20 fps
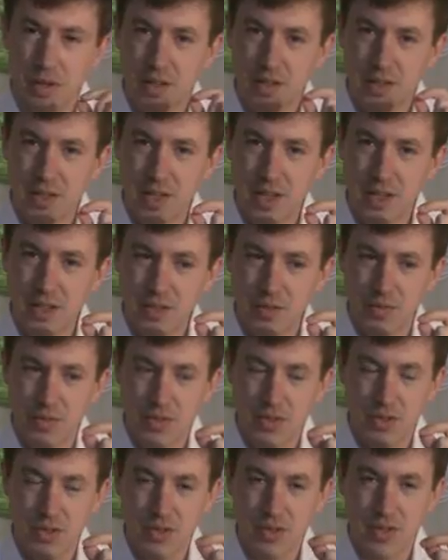tinge of
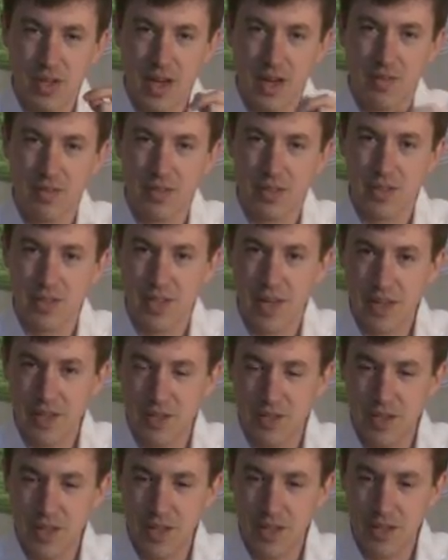this kind of a
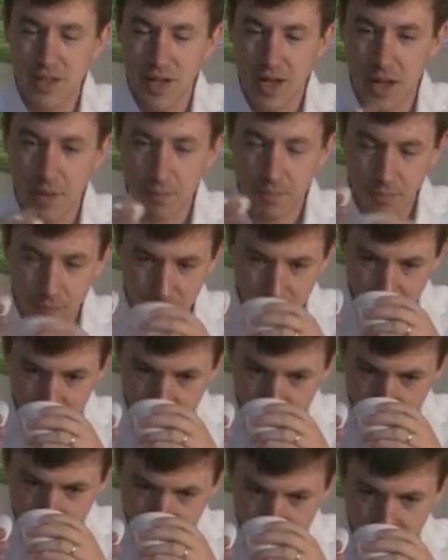zesty type,
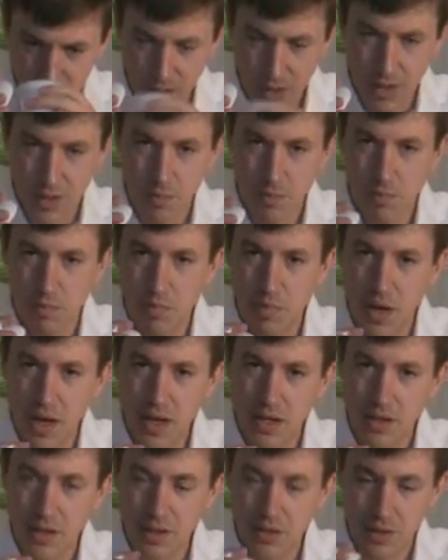like a
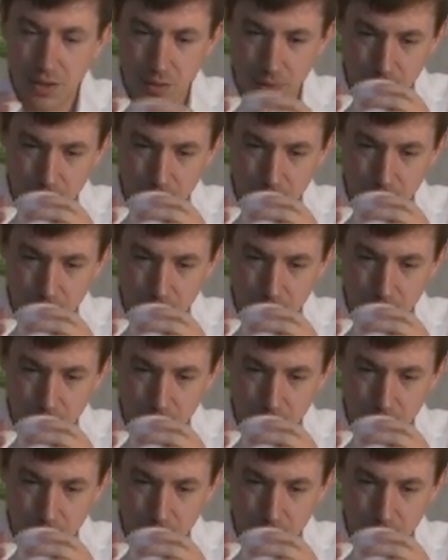baked